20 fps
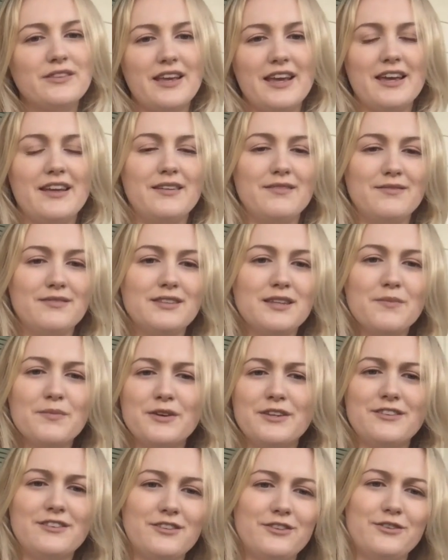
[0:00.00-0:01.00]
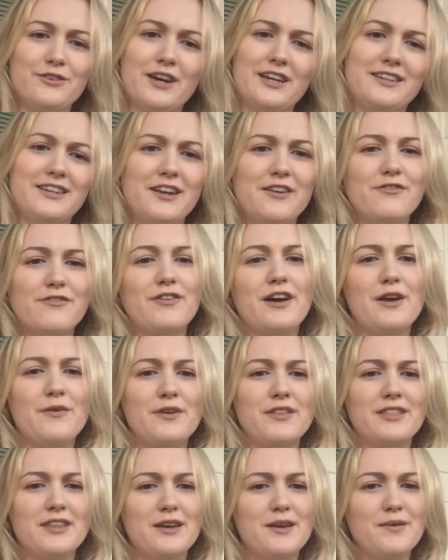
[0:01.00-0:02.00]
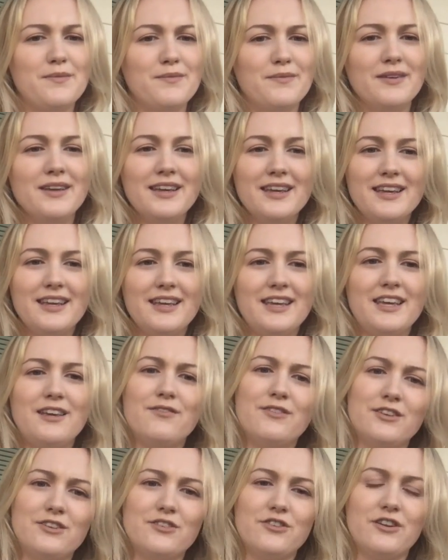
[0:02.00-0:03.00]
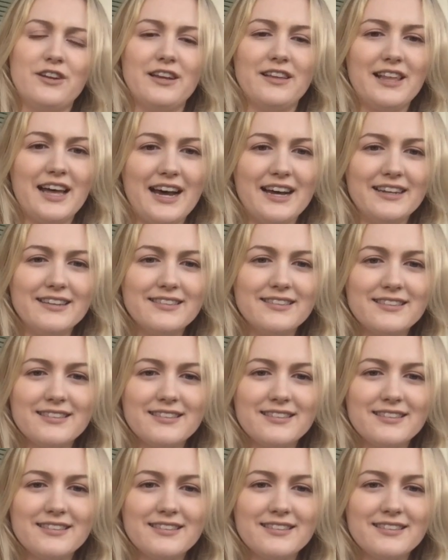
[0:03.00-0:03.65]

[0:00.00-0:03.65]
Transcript: and someone to identify with them even during class.